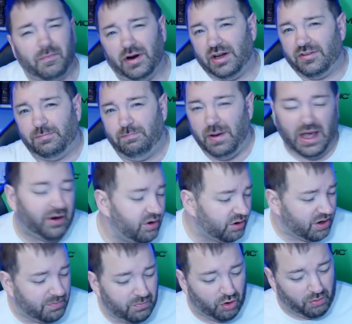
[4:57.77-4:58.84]
but is better
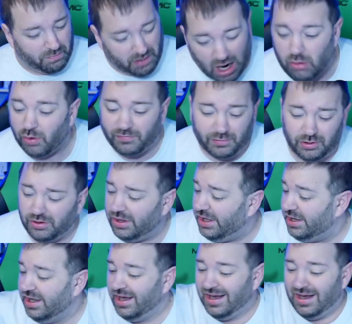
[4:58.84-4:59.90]
and more powerful and